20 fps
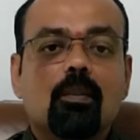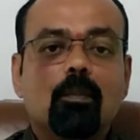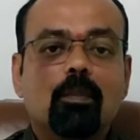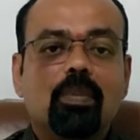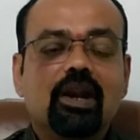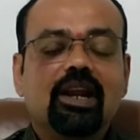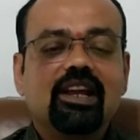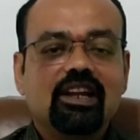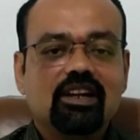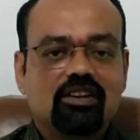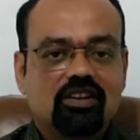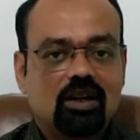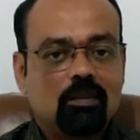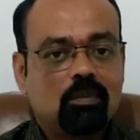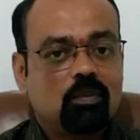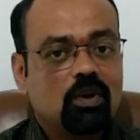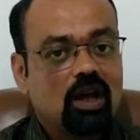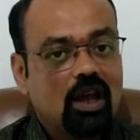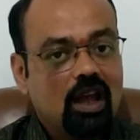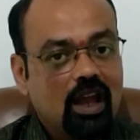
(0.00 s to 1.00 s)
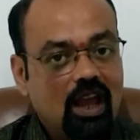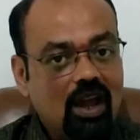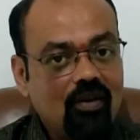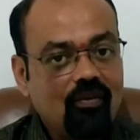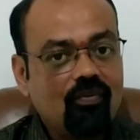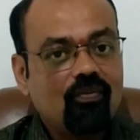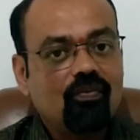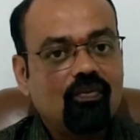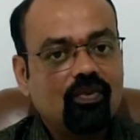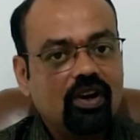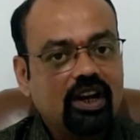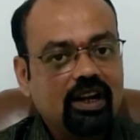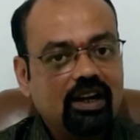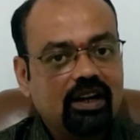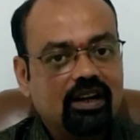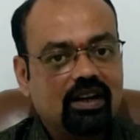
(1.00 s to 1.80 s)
bring it up every